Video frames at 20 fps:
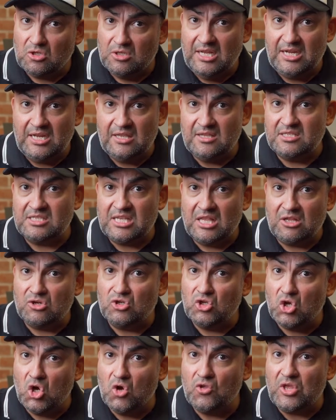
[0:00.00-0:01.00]
so letting the
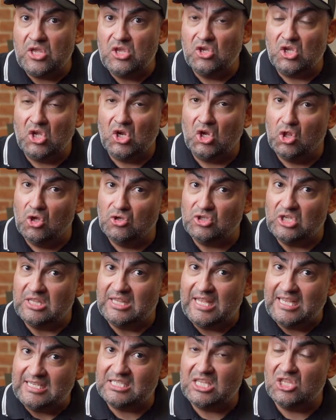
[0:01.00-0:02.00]
seller know that you can close
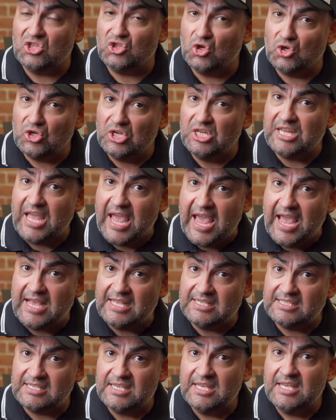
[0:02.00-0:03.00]
in less than 30
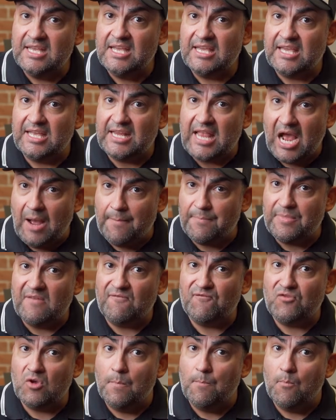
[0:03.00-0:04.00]
days can help
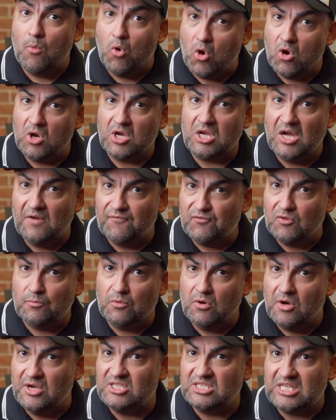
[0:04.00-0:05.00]
them feel more
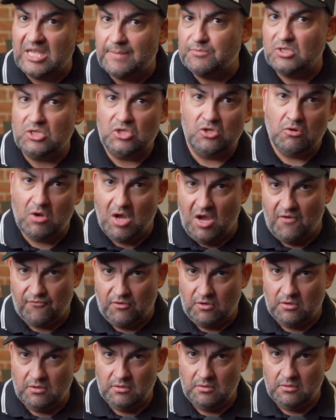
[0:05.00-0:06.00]
comfortable accepting your
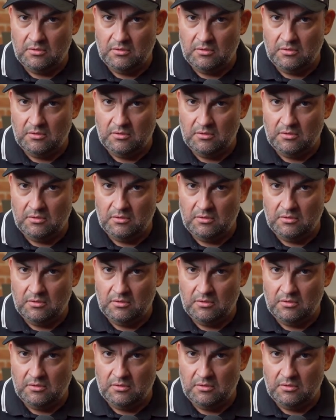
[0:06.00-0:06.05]
offer.